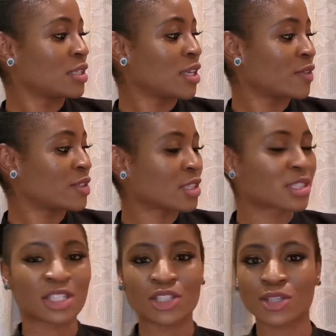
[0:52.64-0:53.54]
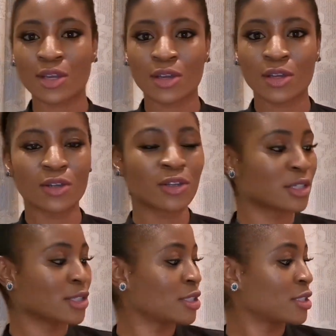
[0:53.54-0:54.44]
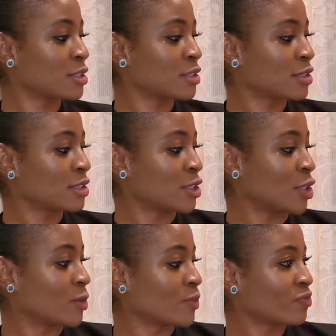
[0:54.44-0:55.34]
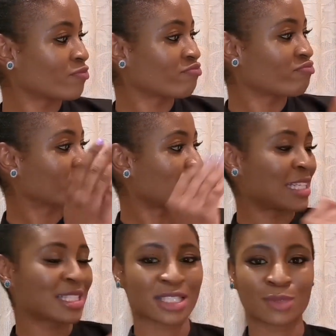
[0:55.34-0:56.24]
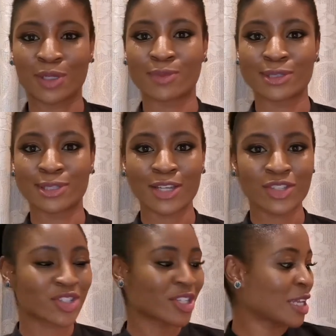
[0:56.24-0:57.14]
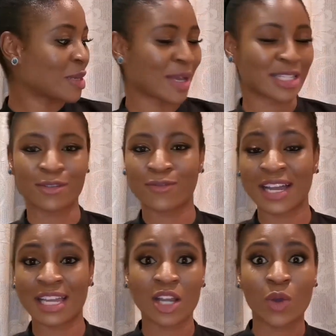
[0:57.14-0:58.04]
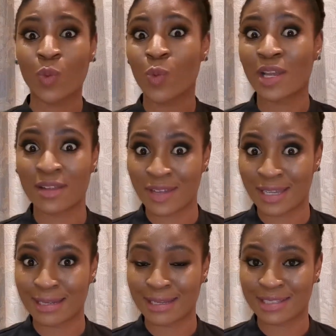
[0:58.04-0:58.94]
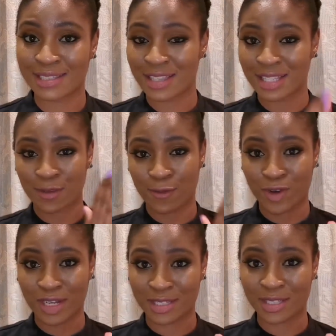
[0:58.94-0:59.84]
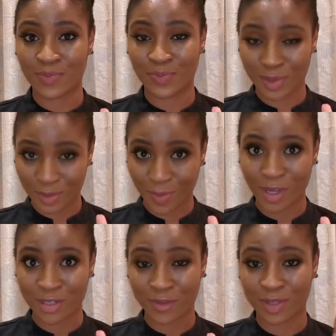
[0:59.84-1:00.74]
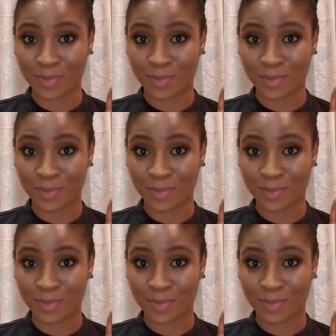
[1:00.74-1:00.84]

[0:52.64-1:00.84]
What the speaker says: evens out skin tone, no, lightens pigmentation, mattifying, whatever it is. That's the front part of the